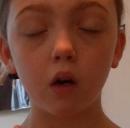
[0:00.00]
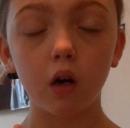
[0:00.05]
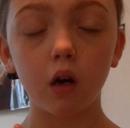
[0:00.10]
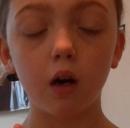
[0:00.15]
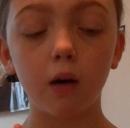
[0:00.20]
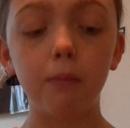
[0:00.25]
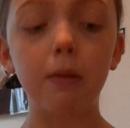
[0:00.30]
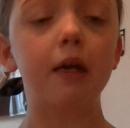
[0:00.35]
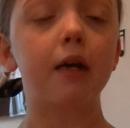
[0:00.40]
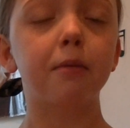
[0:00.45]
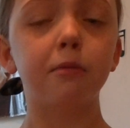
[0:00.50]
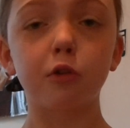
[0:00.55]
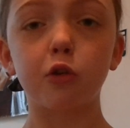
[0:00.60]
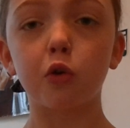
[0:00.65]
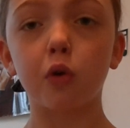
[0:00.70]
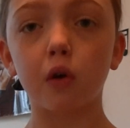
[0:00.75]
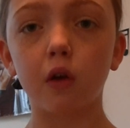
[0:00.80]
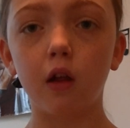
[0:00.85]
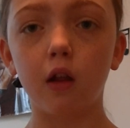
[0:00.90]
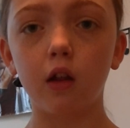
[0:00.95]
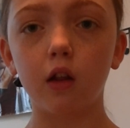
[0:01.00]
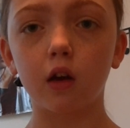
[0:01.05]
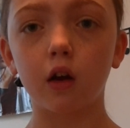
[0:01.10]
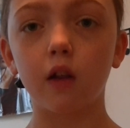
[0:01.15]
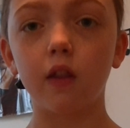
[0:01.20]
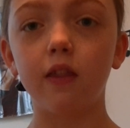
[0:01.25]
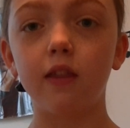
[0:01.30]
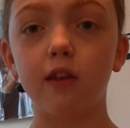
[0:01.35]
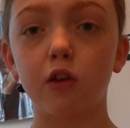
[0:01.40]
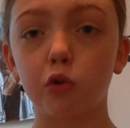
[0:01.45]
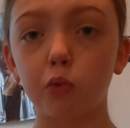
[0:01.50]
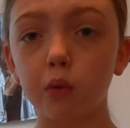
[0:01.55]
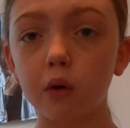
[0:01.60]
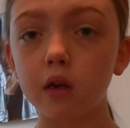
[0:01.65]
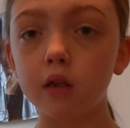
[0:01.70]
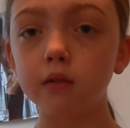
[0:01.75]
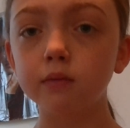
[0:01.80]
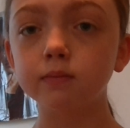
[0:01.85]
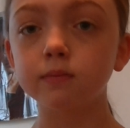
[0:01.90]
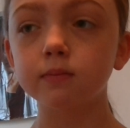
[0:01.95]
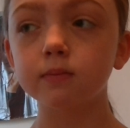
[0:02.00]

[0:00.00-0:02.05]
a makeup tutorial look on this one